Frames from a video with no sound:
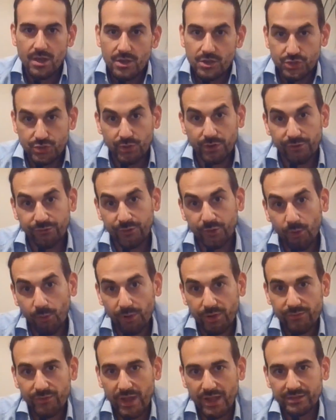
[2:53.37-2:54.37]
So if
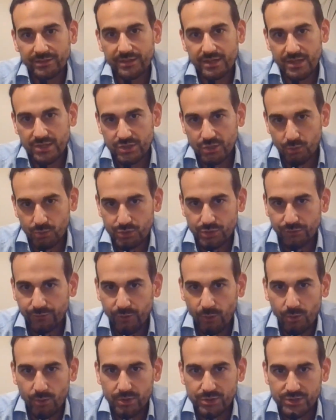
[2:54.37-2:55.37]
your event is also
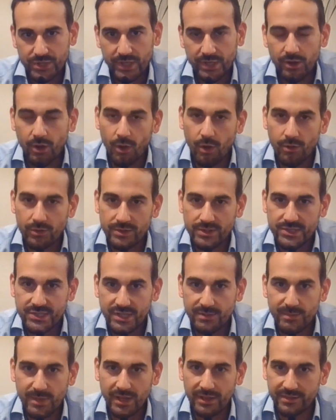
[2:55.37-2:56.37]
focusing on
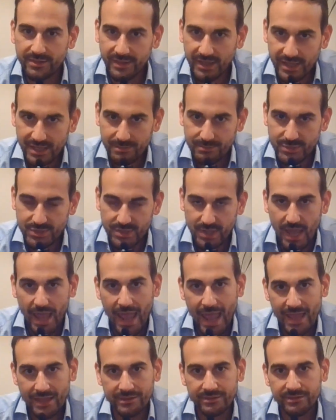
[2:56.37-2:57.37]
similar themes
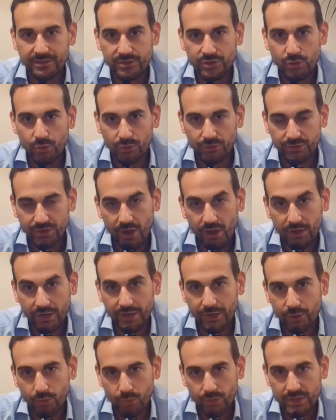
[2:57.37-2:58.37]
and your
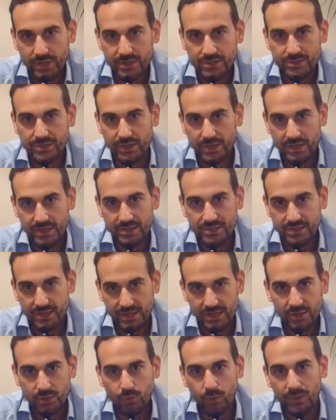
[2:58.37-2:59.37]
target audience is
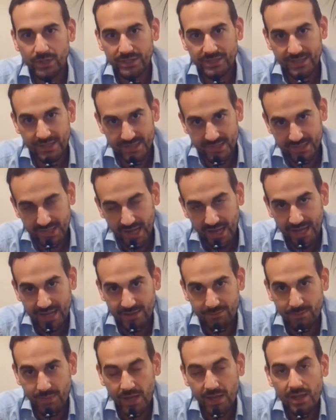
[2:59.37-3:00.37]
equally the
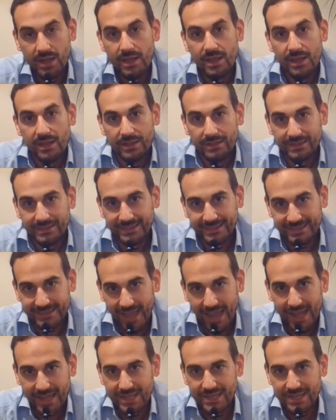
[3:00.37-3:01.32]
same, that